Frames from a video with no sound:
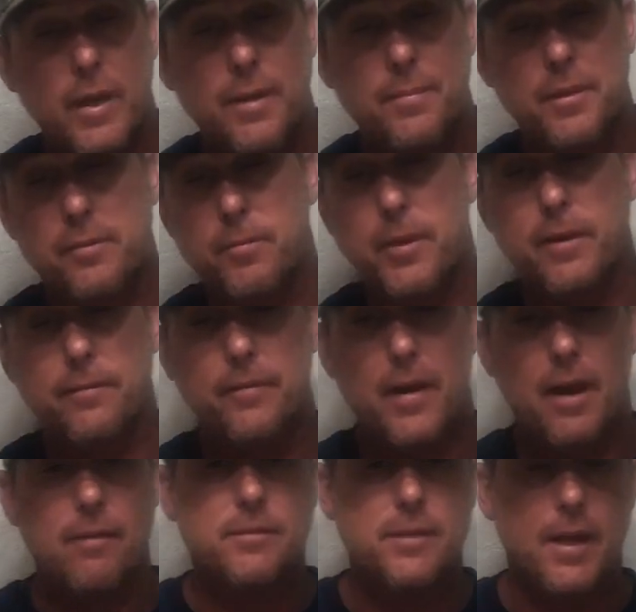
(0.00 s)
maybe 3 to
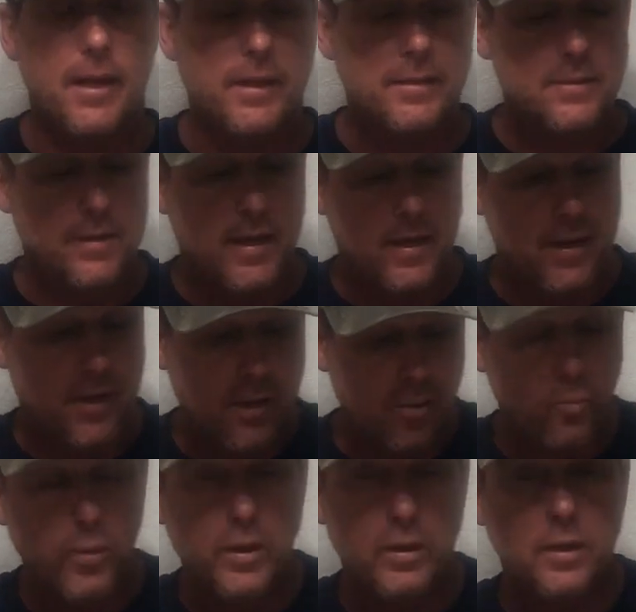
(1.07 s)
5 seconds and
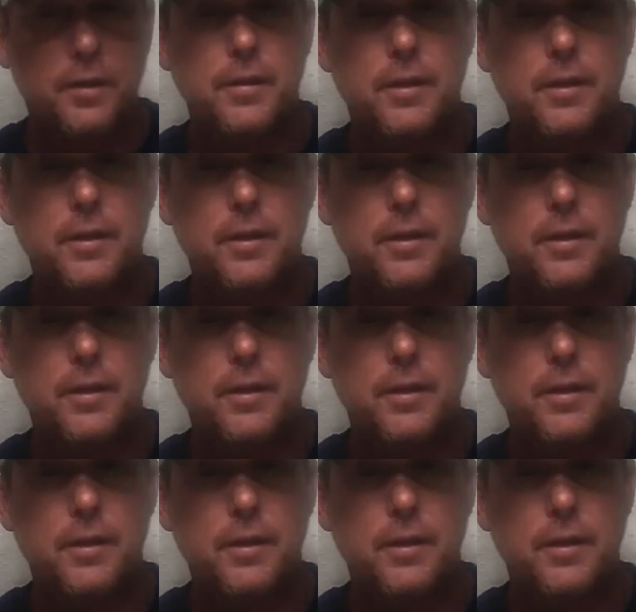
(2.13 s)
it will